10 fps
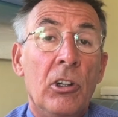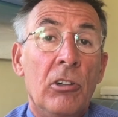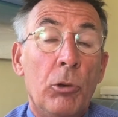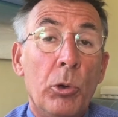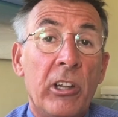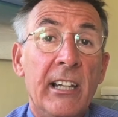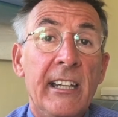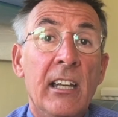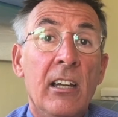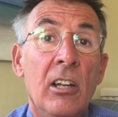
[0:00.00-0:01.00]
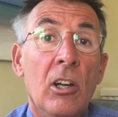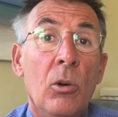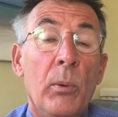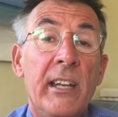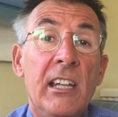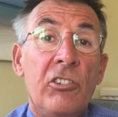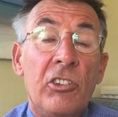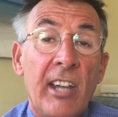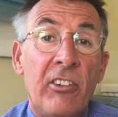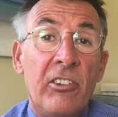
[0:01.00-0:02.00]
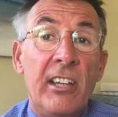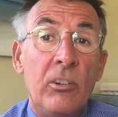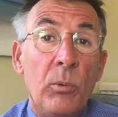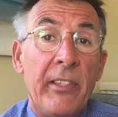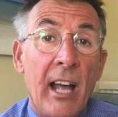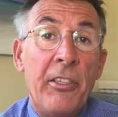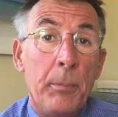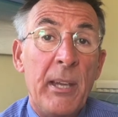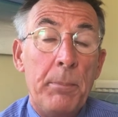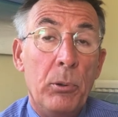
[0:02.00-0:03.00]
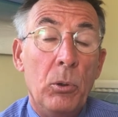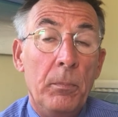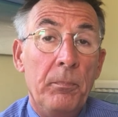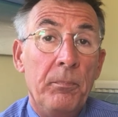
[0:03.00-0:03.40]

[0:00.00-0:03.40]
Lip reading: Fourthly, we need to test it with other people.